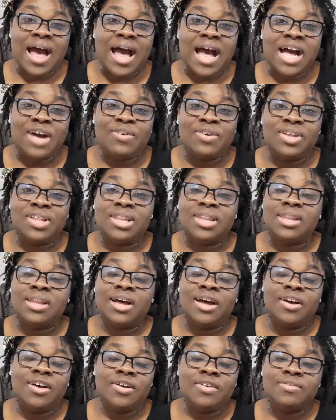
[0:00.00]
I would
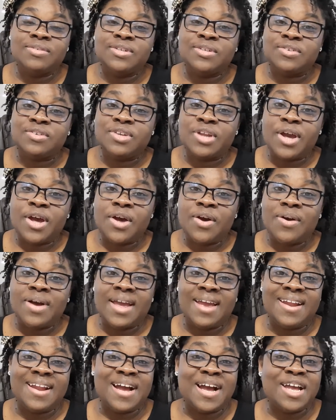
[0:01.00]
love to know,
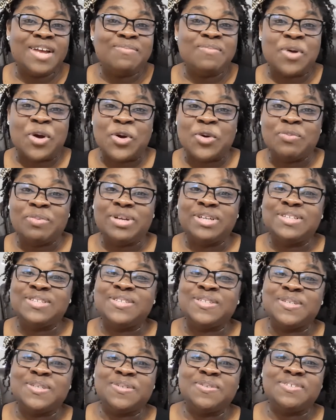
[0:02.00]
and I'm open
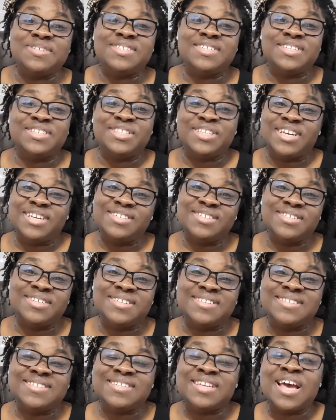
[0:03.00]
to
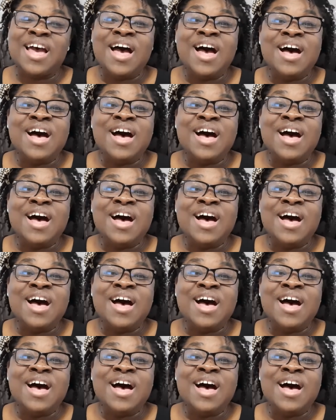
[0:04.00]
suggestions.